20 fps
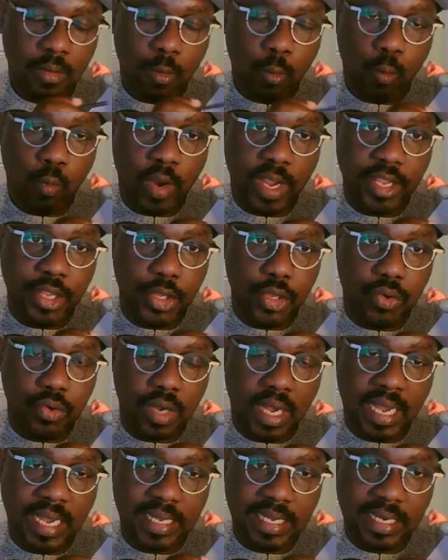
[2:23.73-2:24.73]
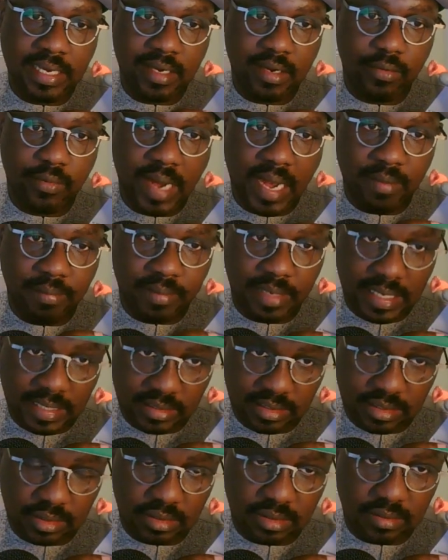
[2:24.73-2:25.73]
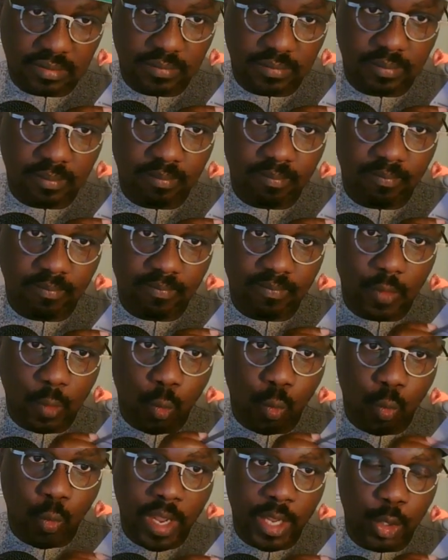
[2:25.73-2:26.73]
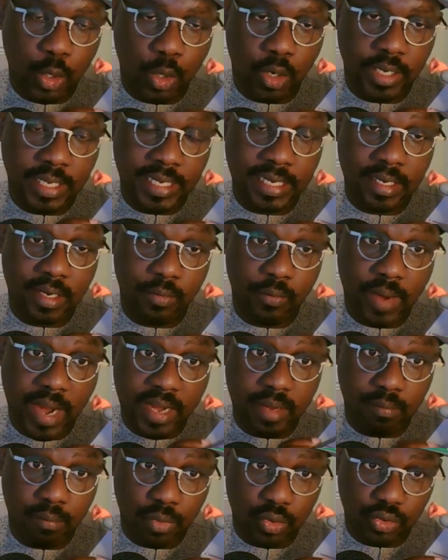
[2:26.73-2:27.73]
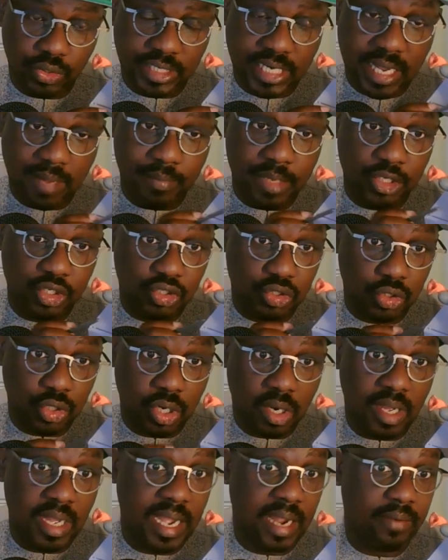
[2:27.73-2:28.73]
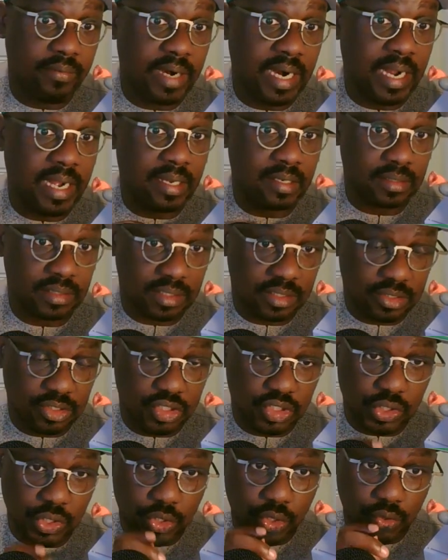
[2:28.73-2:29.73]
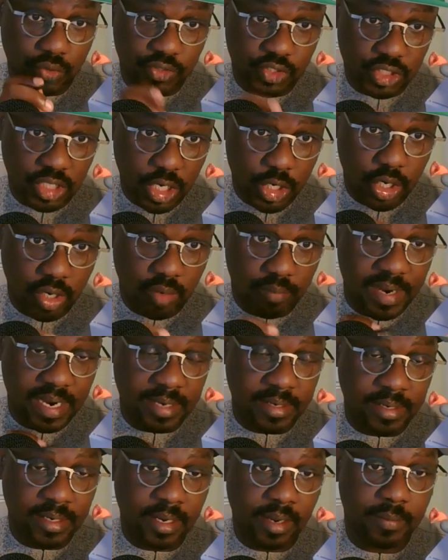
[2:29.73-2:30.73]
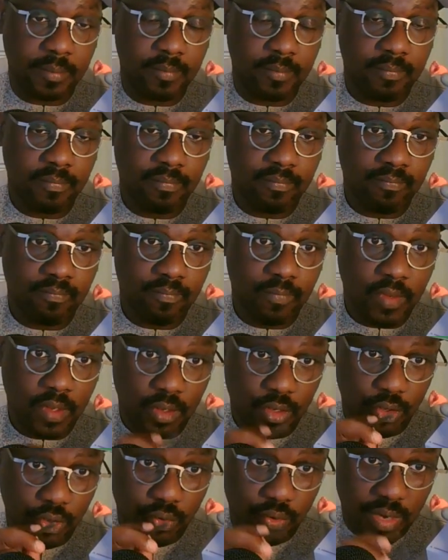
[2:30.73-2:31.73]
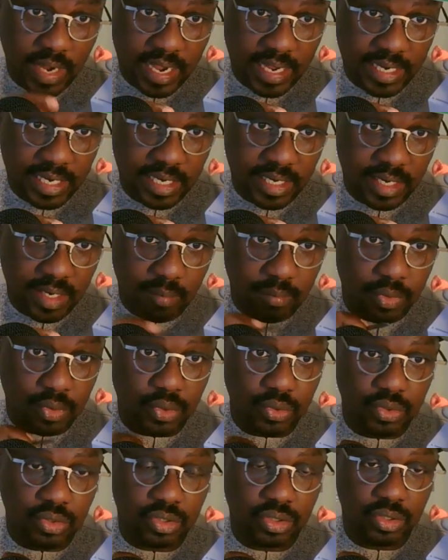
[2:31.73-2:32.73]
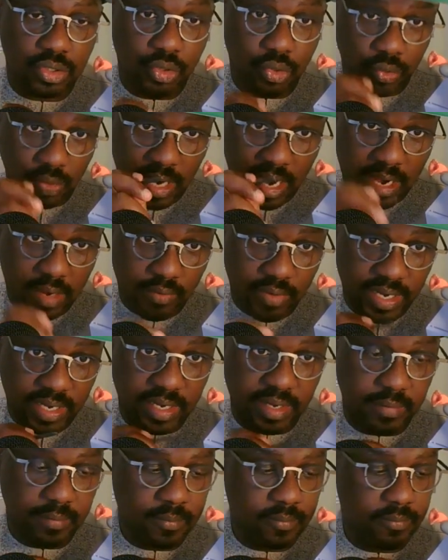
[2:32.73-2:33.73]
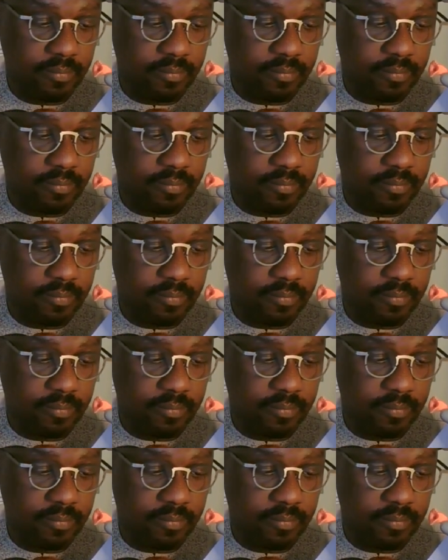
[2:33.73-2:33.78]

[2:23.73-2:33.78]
when you are in the right place, when you're in the right mood, that means you got aroused. So you saw your partner, you are in the mood, you are ready.